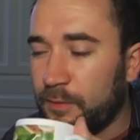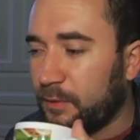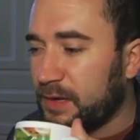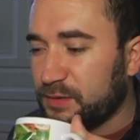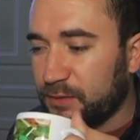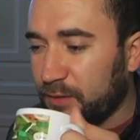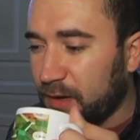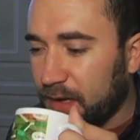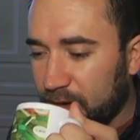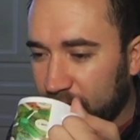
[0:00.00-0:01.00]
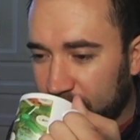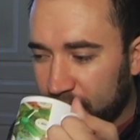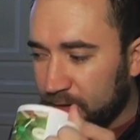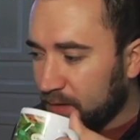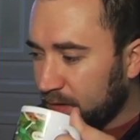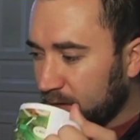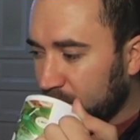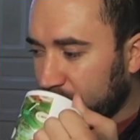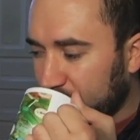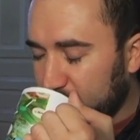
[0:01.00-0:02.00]
Rachel Gray.
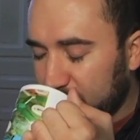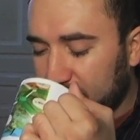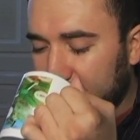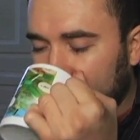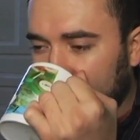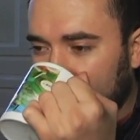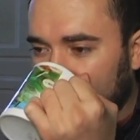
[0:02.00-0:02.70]
I'm a genius.